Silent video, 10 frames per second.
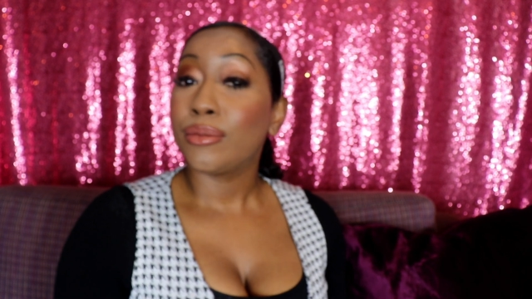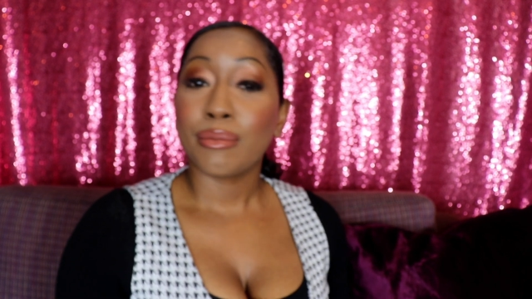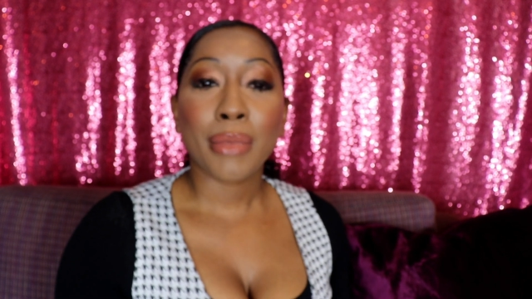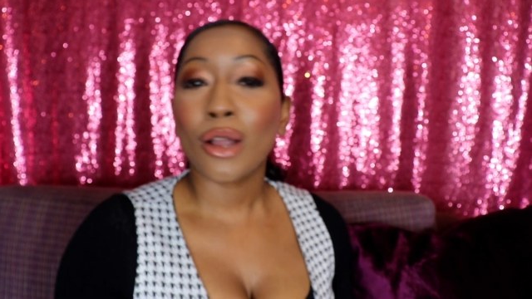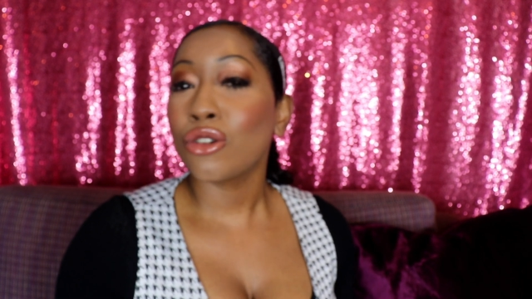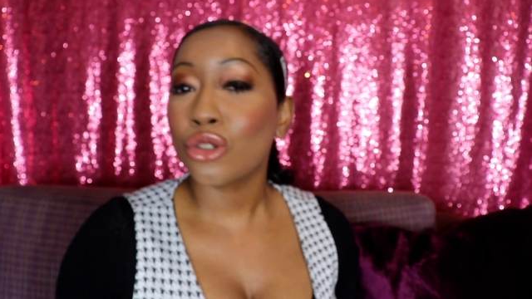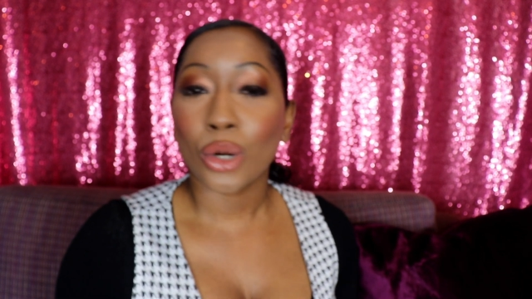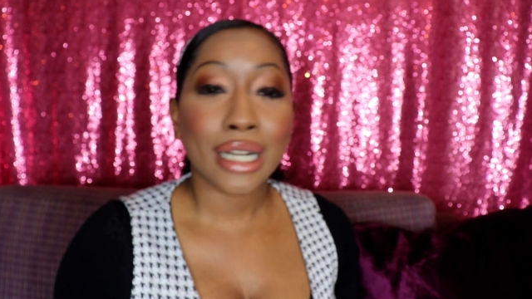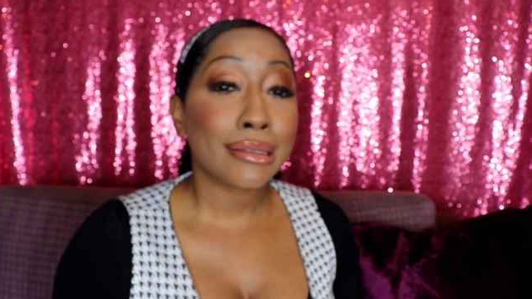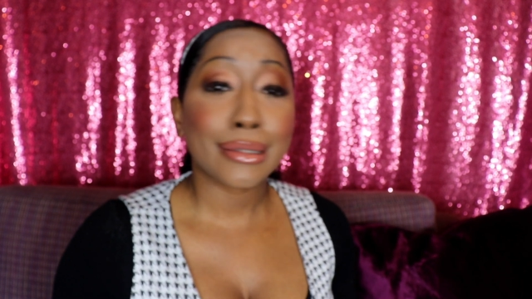Michael
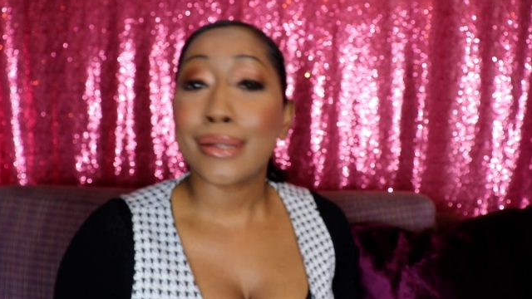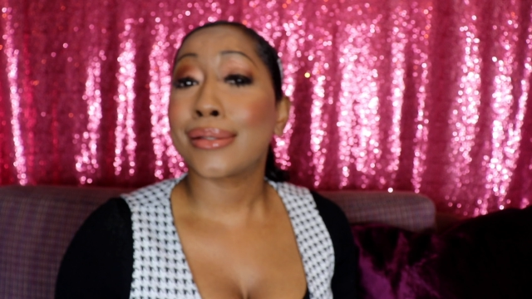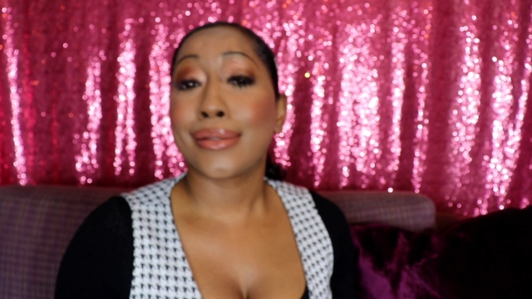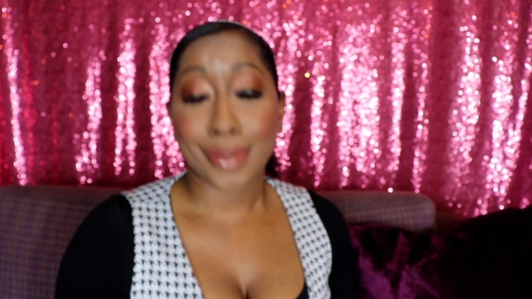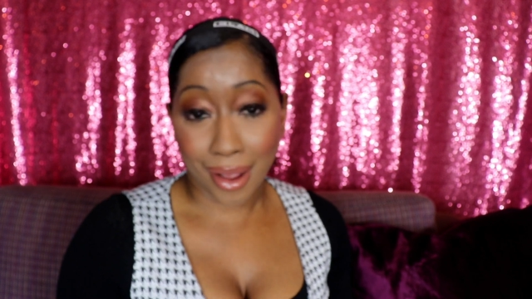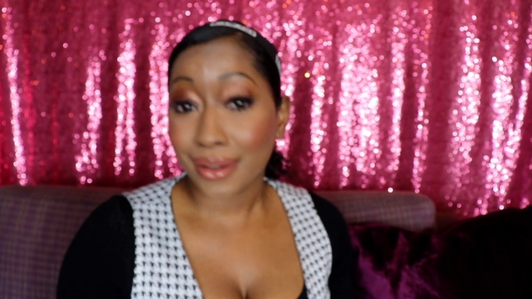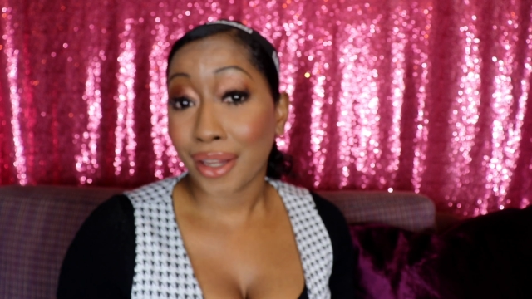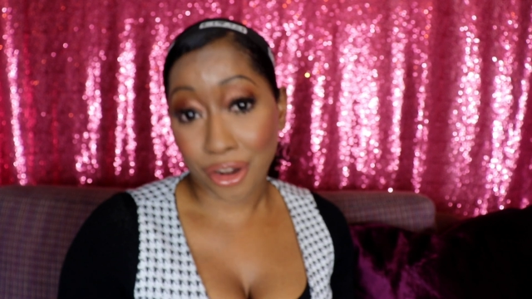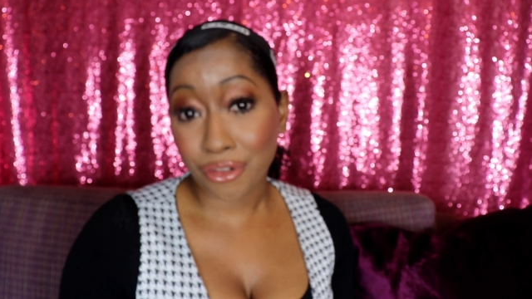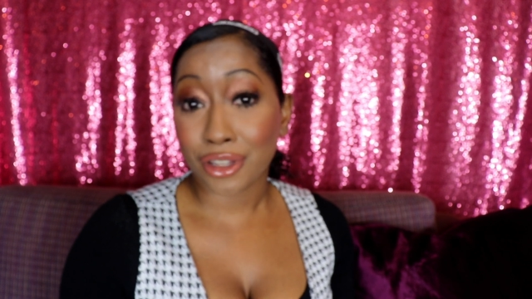Jordan does not
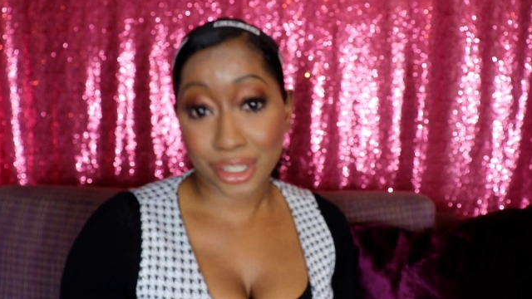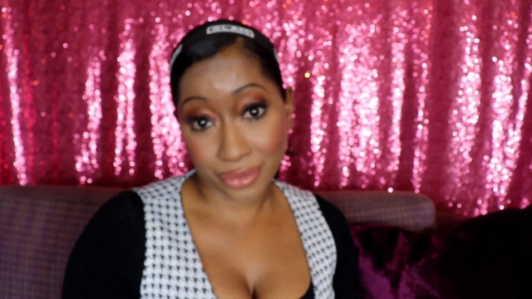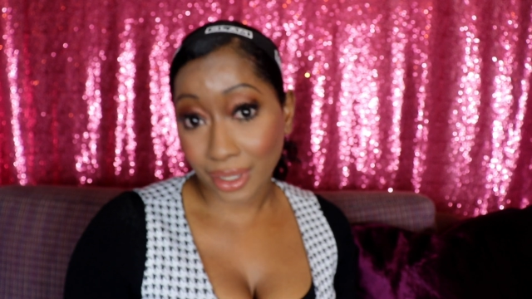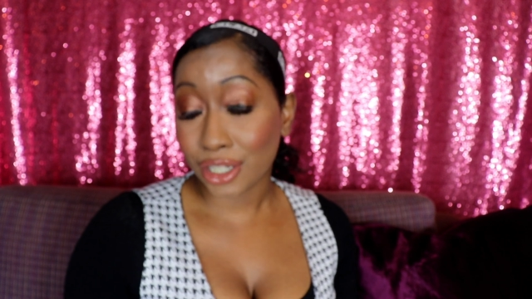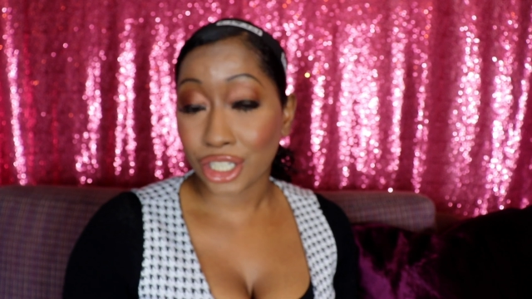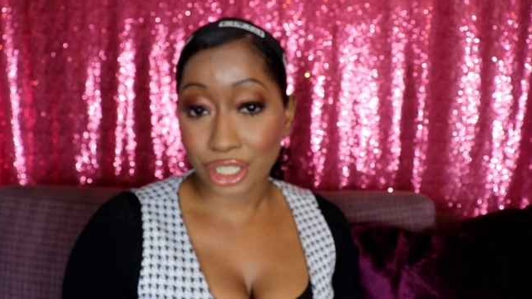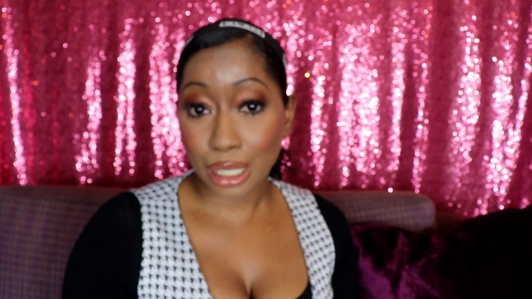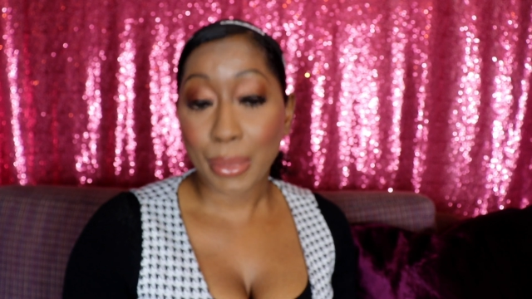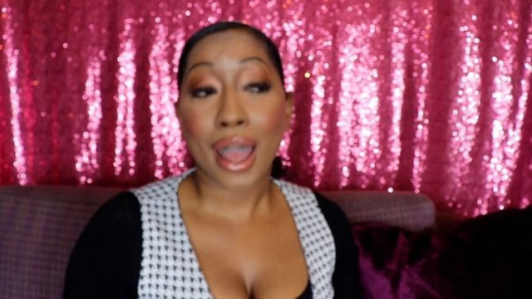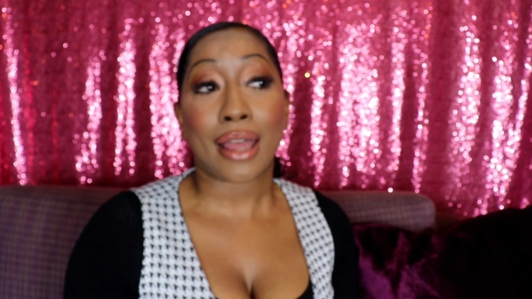care for this
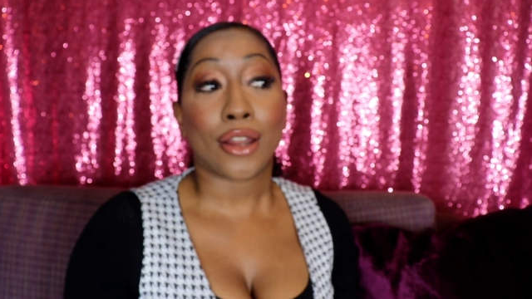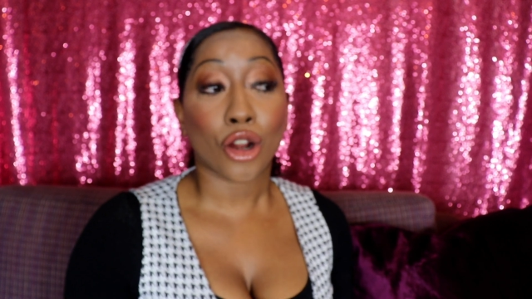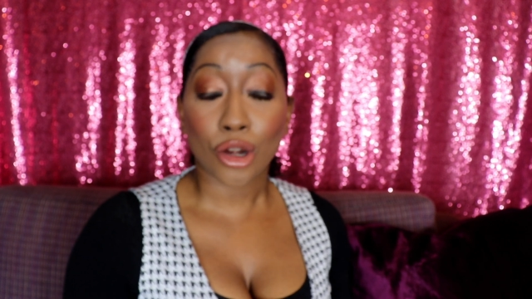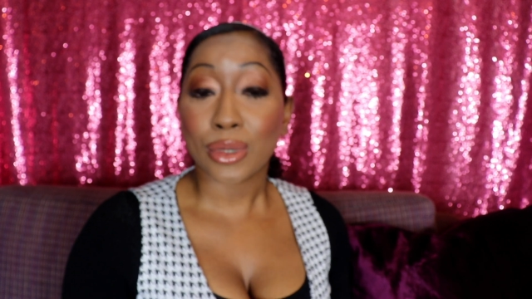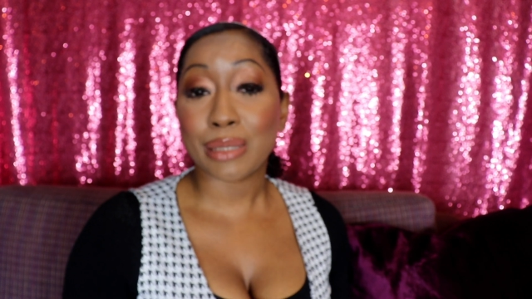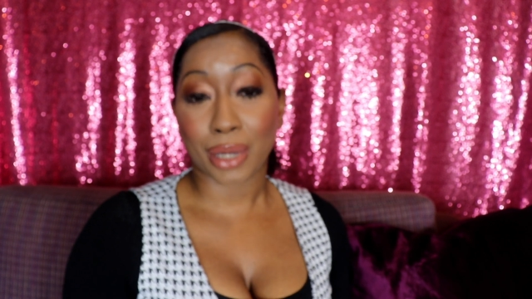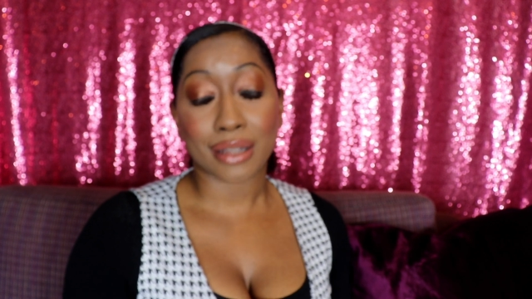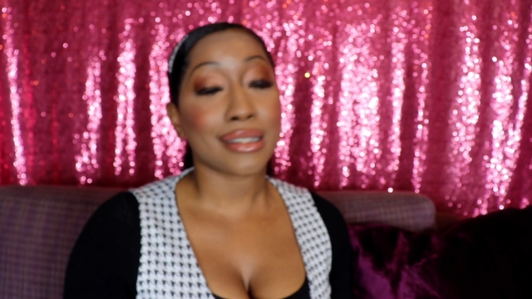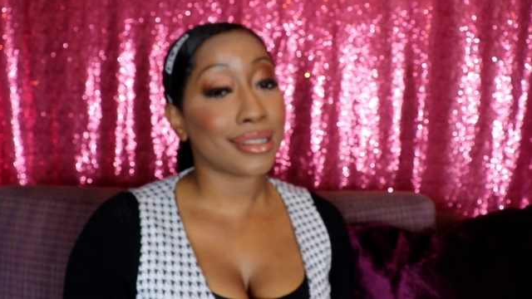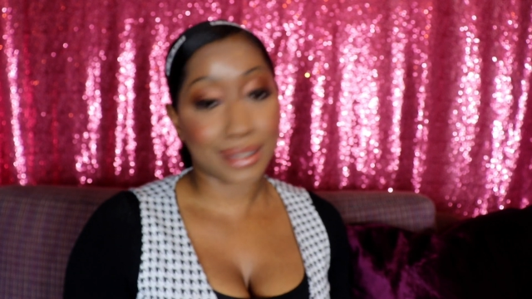relationship, and her
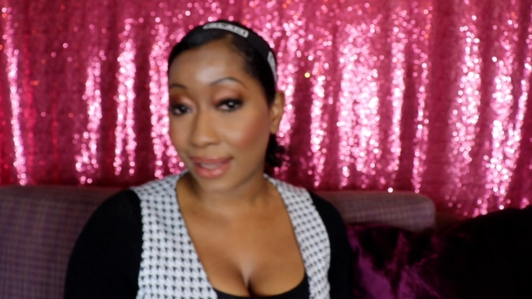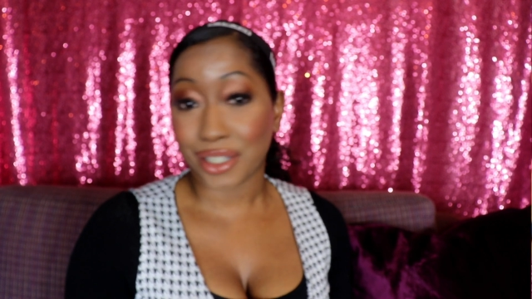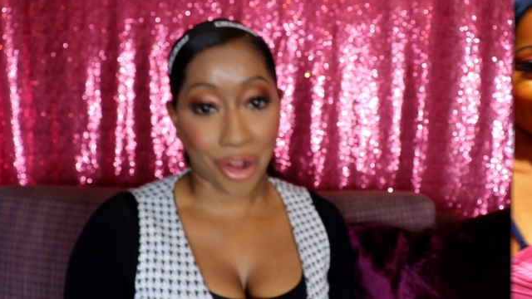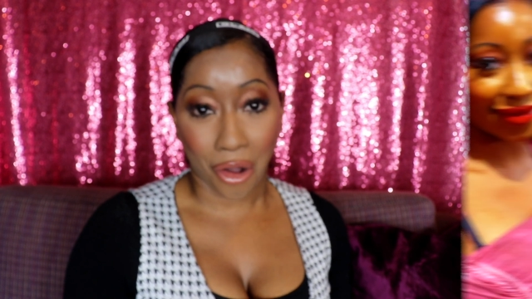response says it